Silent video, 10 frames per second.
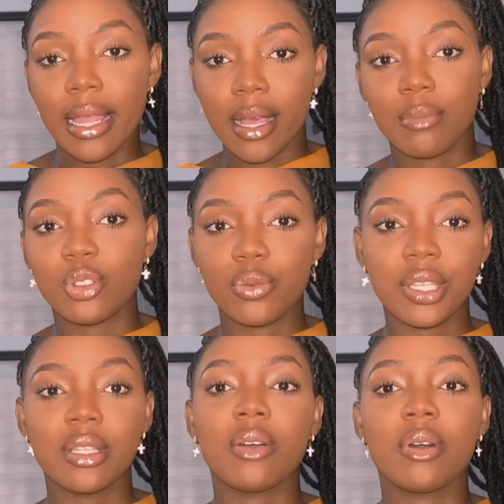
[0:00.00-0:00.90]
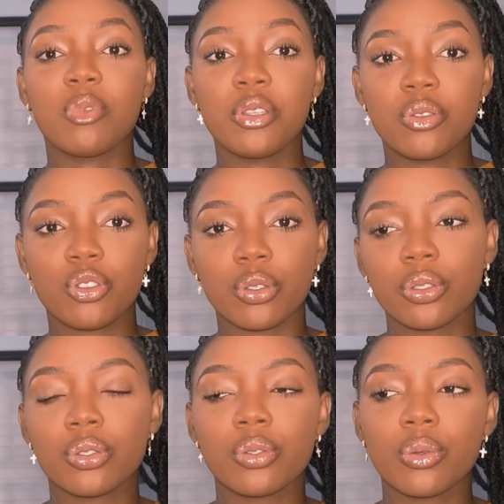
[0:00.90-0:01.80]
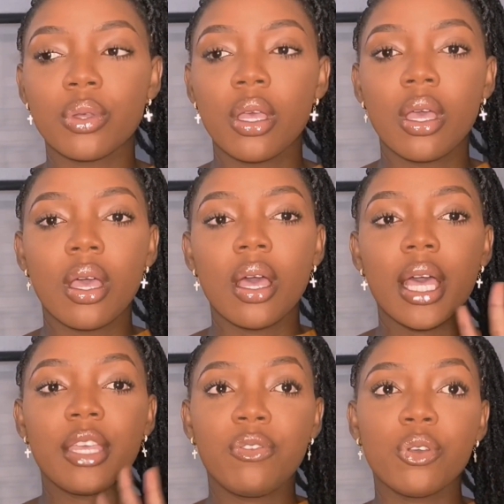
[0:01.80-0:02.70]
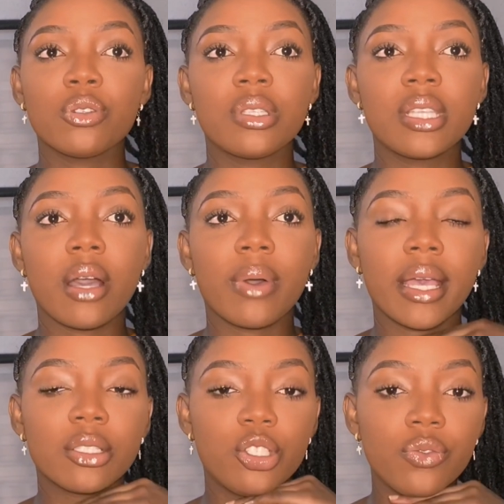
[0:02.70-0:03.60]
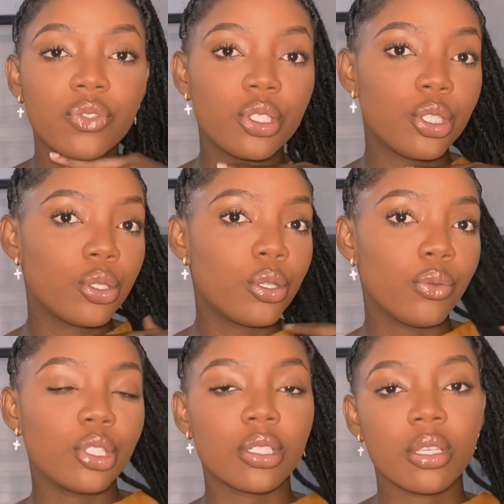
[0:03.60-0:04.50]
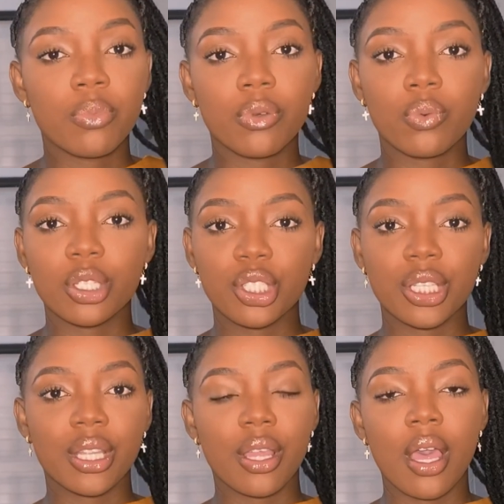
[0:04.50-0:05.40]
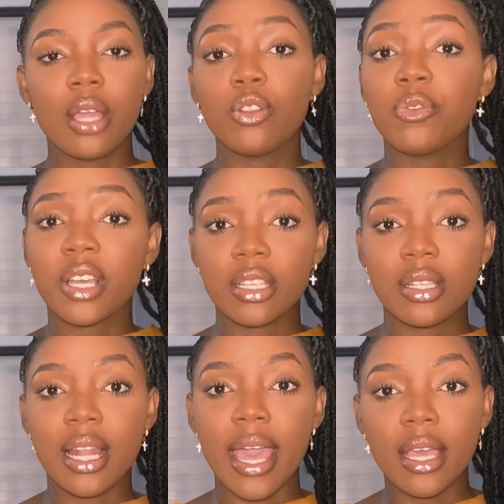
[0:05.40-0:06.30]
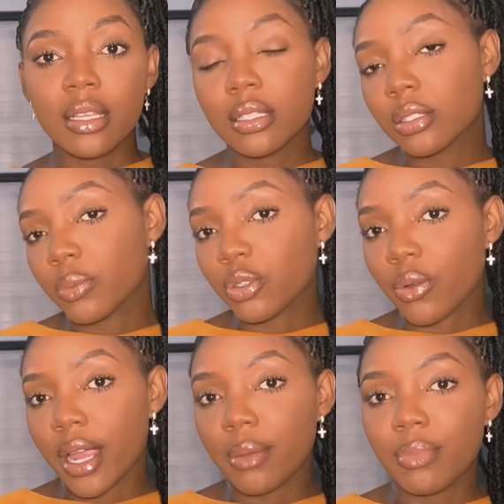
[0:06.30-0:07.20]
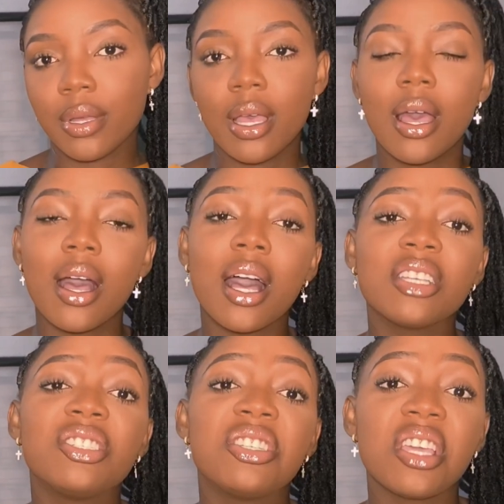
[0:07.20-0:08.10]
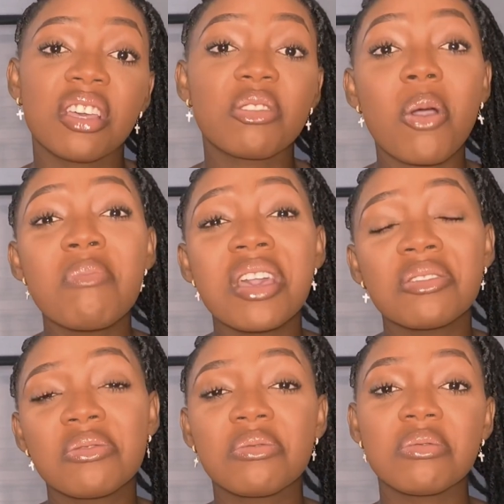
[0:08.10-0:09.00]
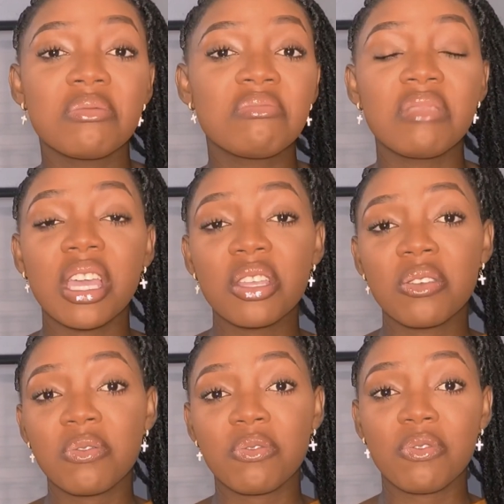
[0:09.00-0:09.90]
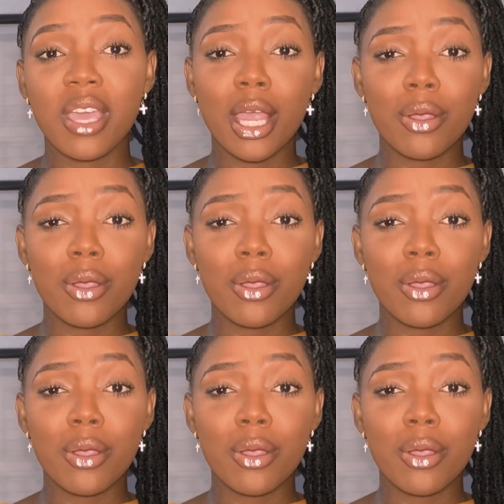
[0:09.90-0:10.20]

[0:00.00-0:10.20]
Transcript: I'm doing now. I'm going to church. So if you want to see how I achieved this look, just keep on watching. Don't forget to like, subscribe, and share, comment too. Thank you very